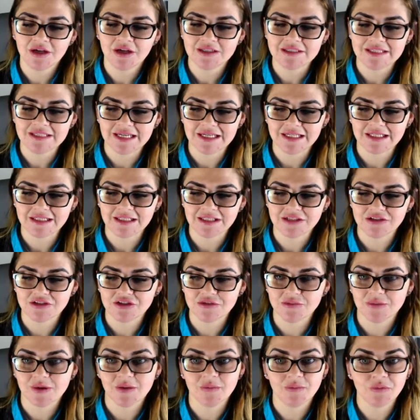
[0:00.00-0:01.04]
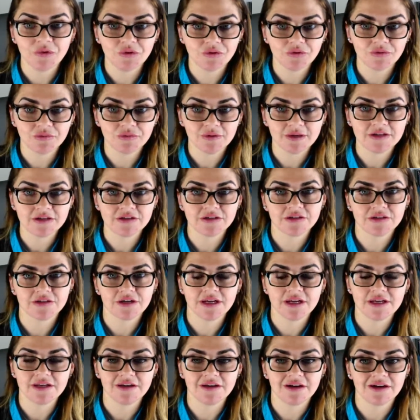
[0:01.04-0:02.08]
Technically, you should be a booth renter
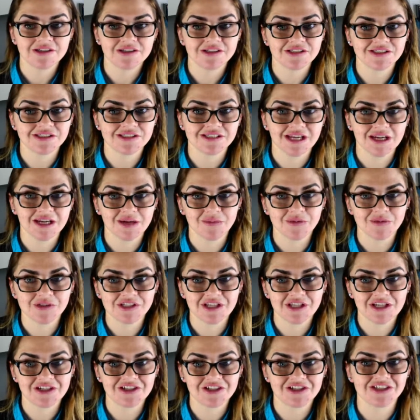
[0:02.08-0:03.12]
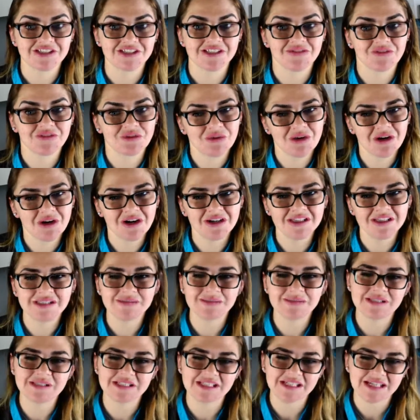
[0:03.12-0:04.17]
and not just take a percentage because if you are, it's a
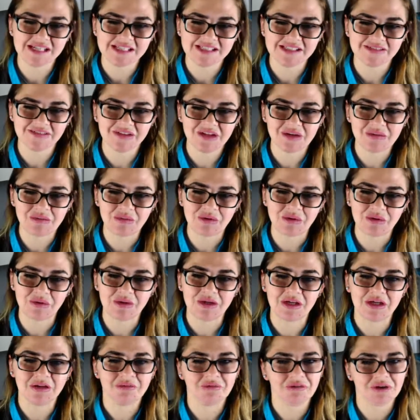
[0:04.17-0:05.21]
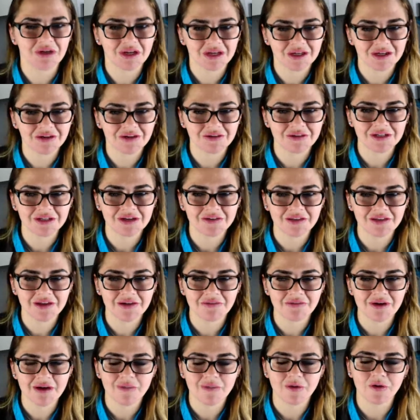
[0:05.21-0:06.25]
misclassified employee. We're not going to go down that
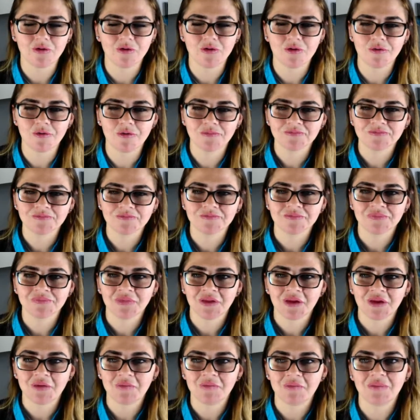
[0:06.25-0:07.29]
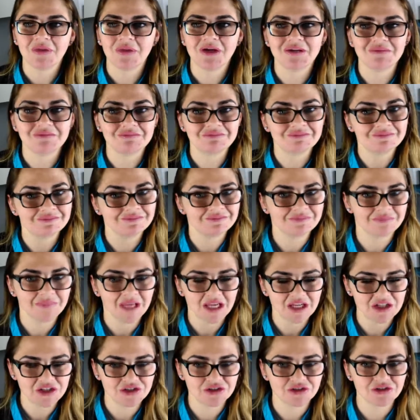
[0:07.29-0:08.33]
rabbit hole, but
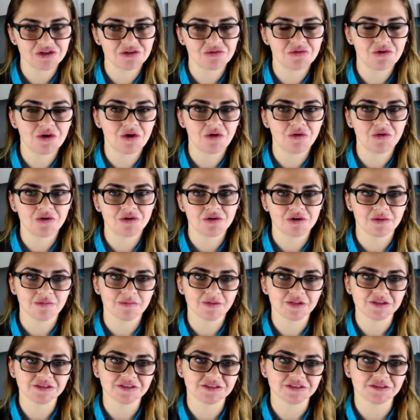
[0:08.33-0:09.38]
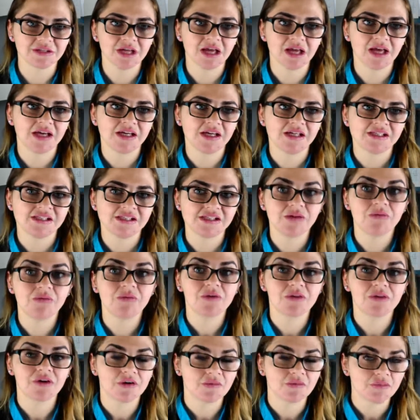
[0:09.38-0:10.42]
make sure you know your numbers. So
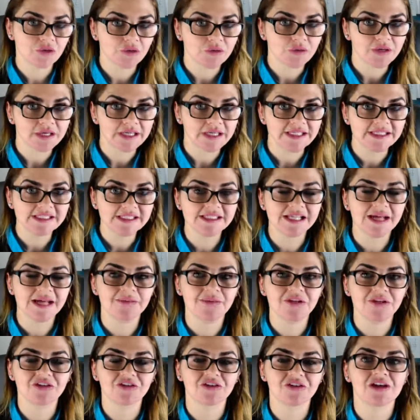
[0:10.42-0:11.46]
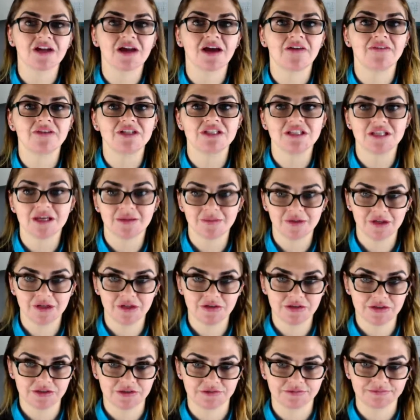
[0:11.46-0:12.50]
with our employees, that means you're going to have a
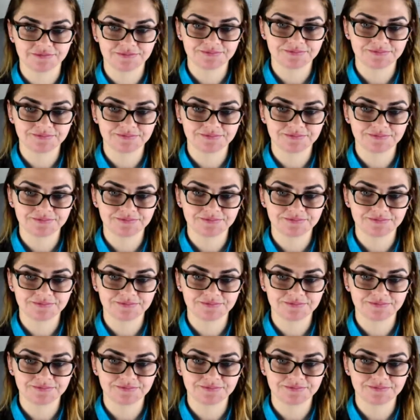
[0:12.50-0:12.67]
W-2.